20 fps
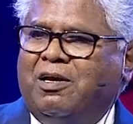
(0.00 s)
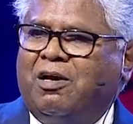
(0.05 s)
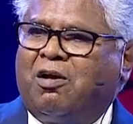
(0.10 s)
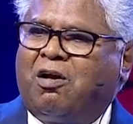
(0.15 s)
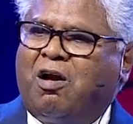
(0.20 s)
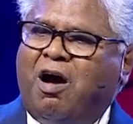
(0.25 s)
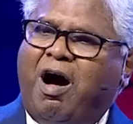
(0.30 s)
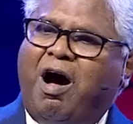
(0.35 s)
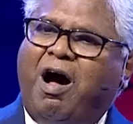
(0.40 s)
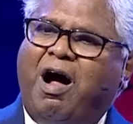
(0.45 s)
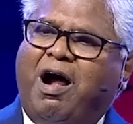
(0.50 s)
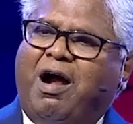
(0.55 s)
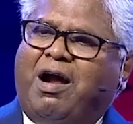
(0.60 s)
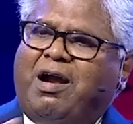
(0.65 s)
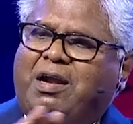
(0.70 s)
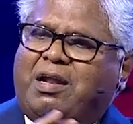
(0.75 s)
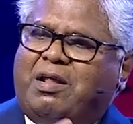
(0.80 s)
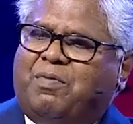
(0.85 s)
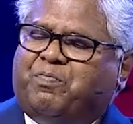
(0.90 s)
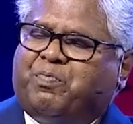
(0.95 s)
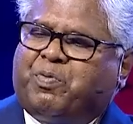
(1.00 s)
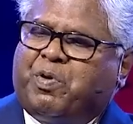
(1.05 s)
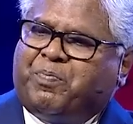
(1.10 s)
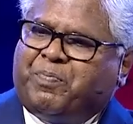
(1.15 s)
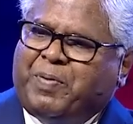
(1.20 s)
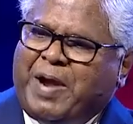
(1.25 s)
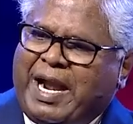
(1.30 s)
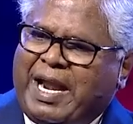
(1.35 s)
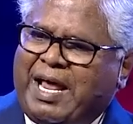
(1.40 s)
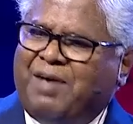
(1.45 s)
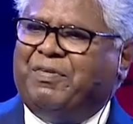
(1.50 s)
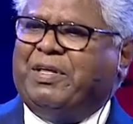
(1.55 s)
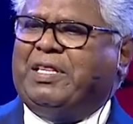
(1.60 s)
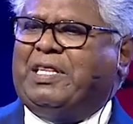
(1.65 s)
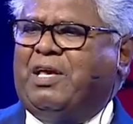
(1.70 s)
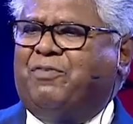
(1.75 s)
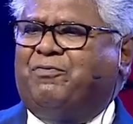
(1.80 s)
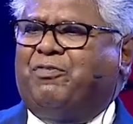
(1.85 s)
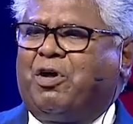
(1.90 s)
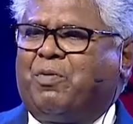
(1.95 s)
God prepared
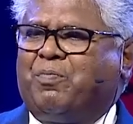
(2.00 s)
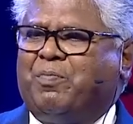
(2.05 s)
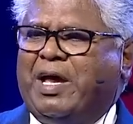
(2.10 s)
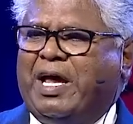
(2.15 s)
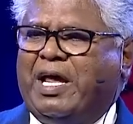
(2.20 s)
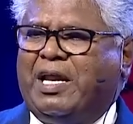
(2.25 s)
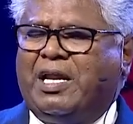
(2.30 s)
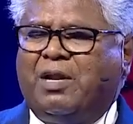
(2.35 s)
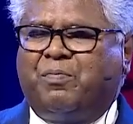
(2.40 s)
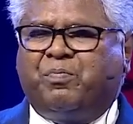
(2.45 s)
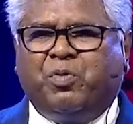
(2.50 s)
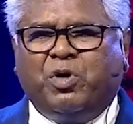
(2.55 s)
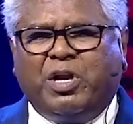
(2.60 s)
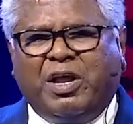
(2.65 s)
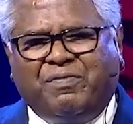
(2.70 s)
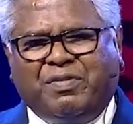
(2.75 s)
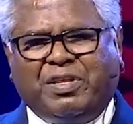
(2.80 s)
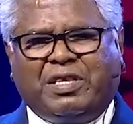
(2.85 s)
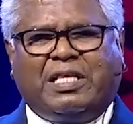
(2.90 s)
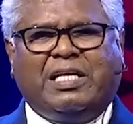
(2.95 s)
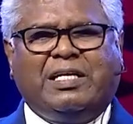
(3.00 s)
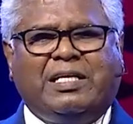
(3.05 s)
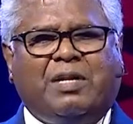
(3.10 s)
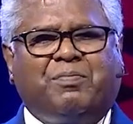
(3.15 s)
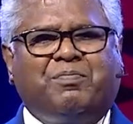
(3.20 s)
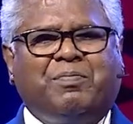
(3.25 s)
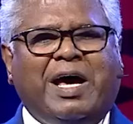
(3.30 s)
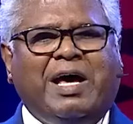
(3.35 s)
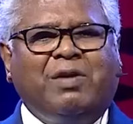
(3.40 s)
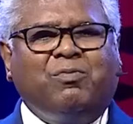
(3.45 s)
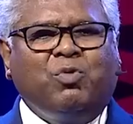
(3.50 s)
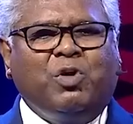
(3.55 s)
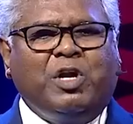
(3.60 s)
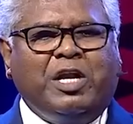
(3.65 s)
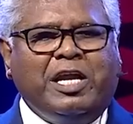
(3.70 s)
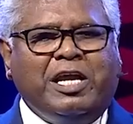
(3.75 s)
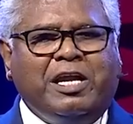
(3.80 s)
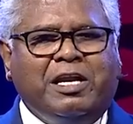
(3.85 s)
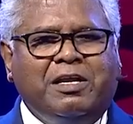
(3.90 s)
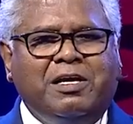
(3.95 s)
everything for man and put everything that man would
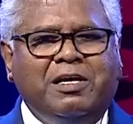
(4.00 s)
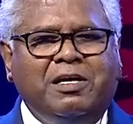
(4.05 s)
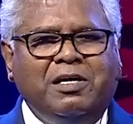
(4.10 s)
need.